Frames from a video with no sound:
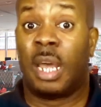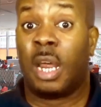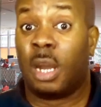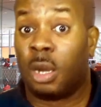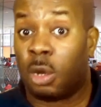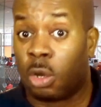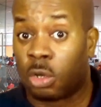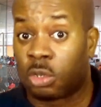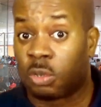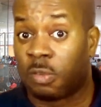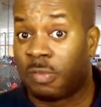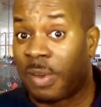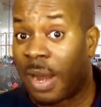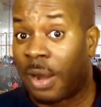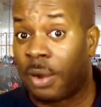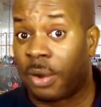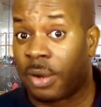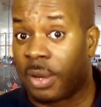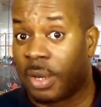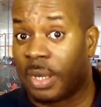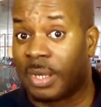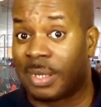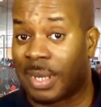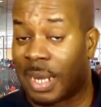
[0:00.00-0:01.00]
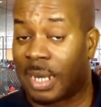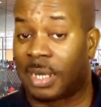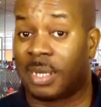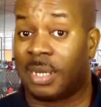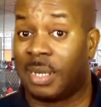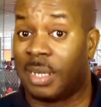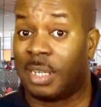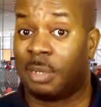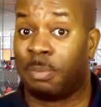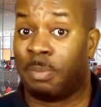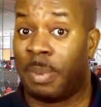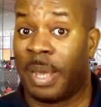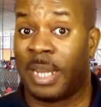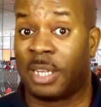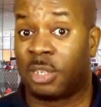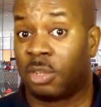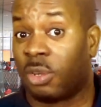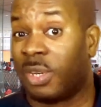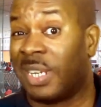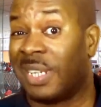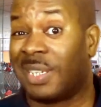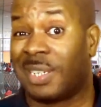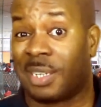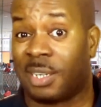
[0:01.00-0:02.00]
A lot of arrogance actually is based
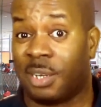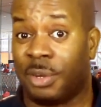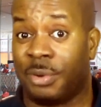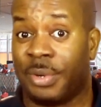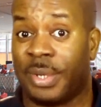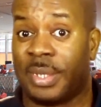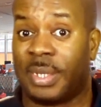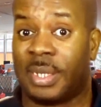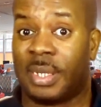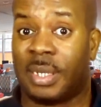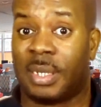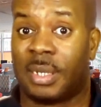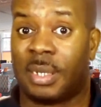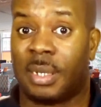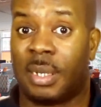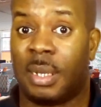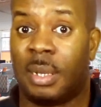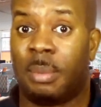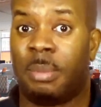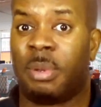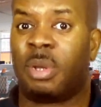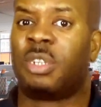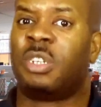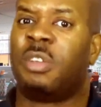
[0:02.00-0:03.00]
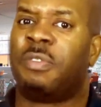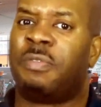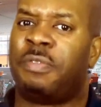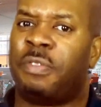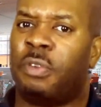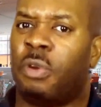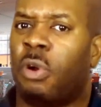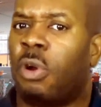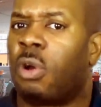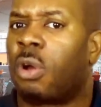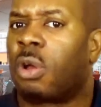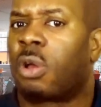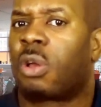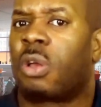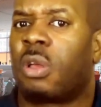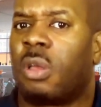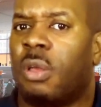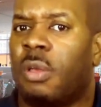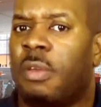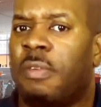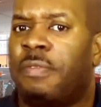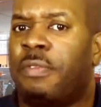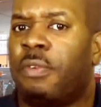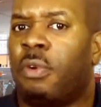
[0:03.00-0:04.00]
on insecurity. Because if
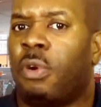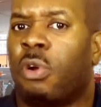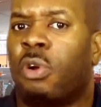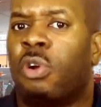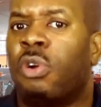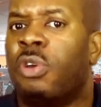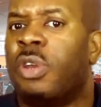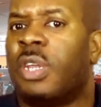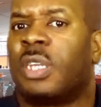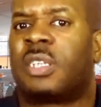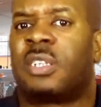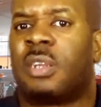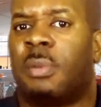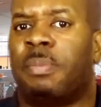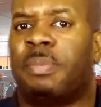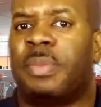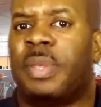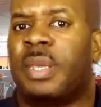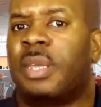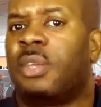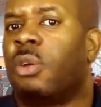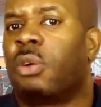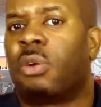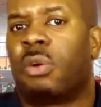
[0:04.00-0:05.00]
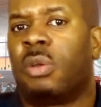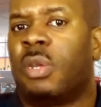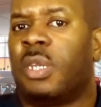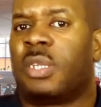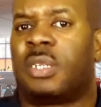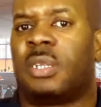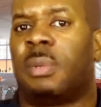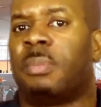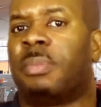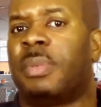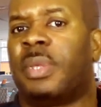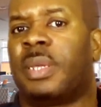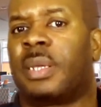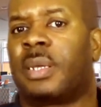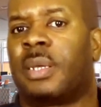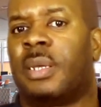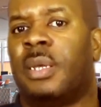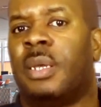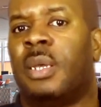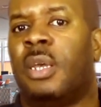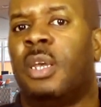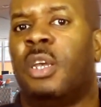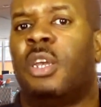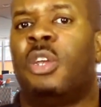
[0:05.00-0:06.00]
you're good at something, you're good at something.
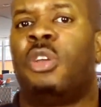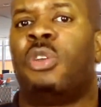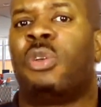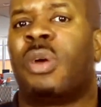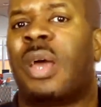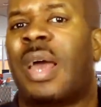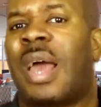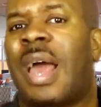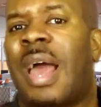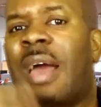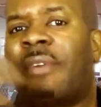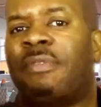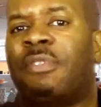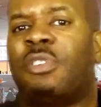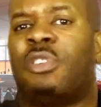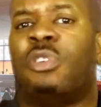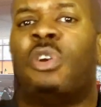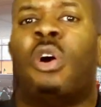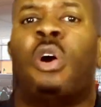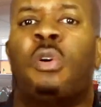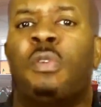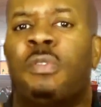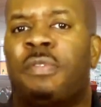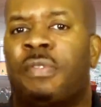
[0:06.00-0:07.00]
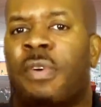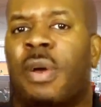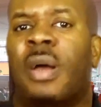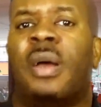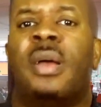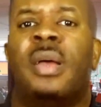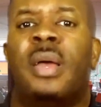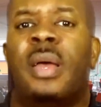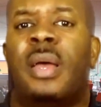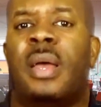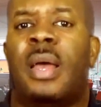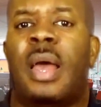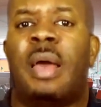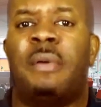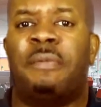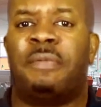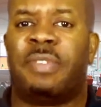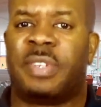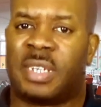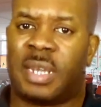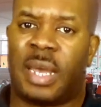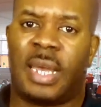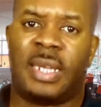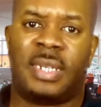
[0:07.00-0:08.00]
You don't have to
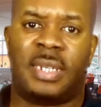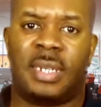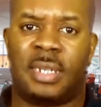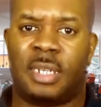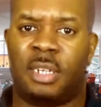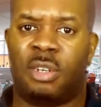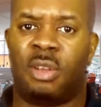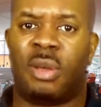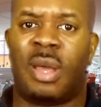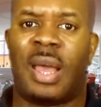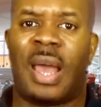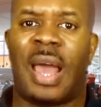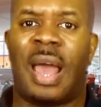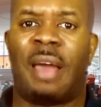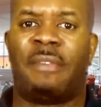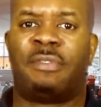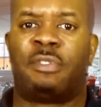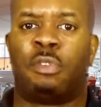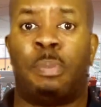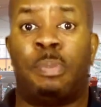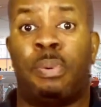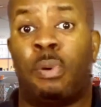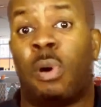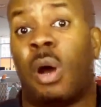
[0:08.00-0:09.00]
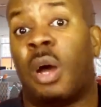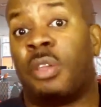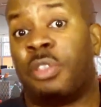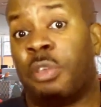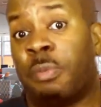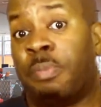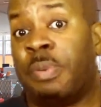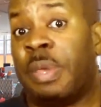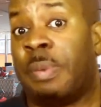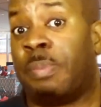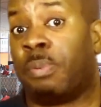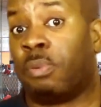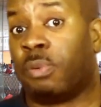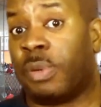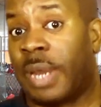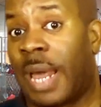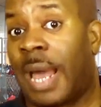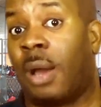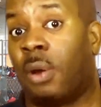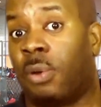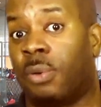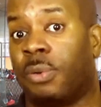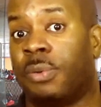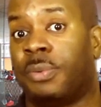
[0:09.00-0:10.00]
overemphasize it. You don't have to put other people
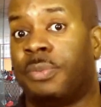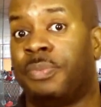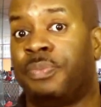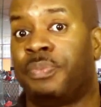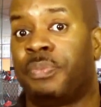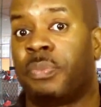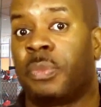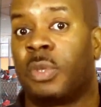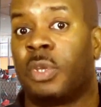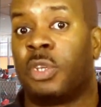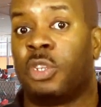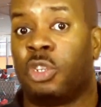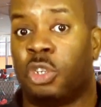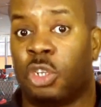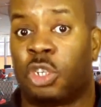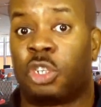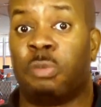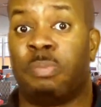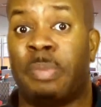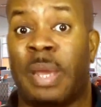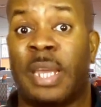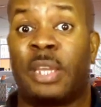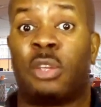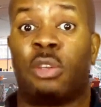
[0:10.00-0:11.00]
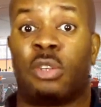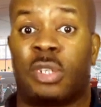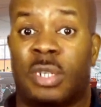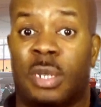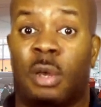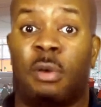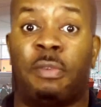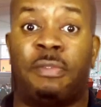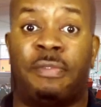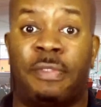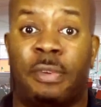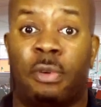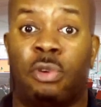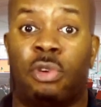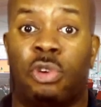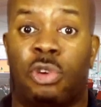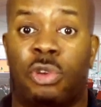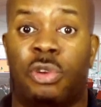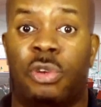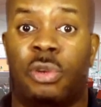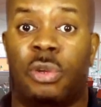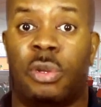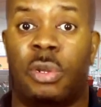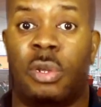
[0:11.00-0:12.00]
down just to make yourself feel
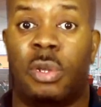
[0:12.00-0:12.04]
good.